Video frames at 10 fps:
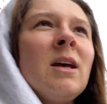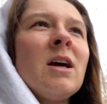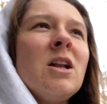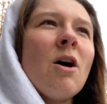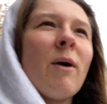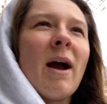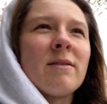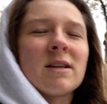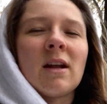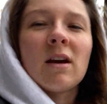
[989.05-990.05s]
knowing I
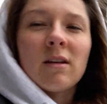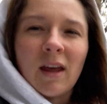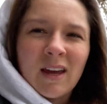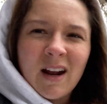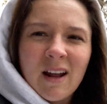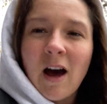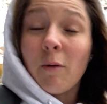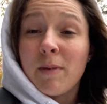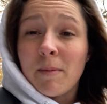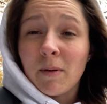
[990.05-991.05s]
was going to like kind of
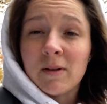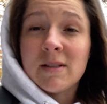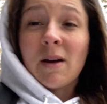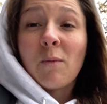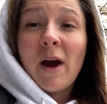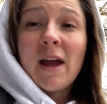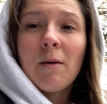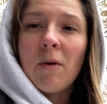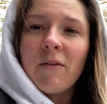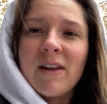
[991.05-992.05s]
help people in some way or
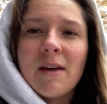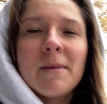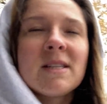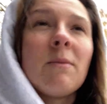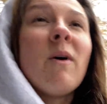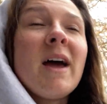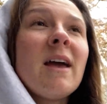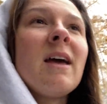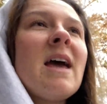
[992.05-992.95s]
motivate them in some way.